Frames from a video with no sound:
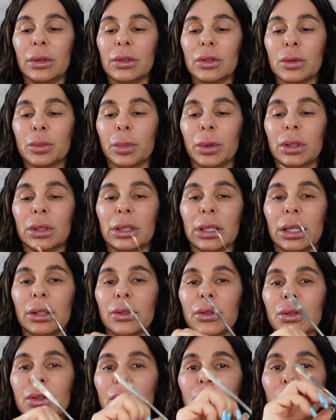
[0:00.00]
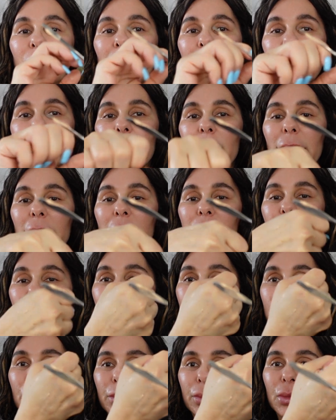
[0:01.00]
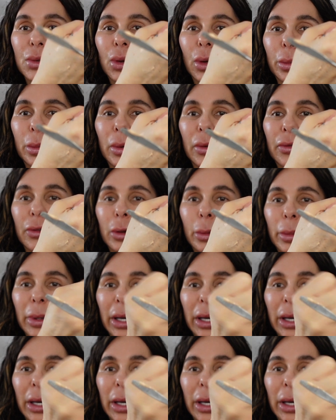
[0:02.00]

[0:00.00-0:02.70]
spontaneous. So I remove from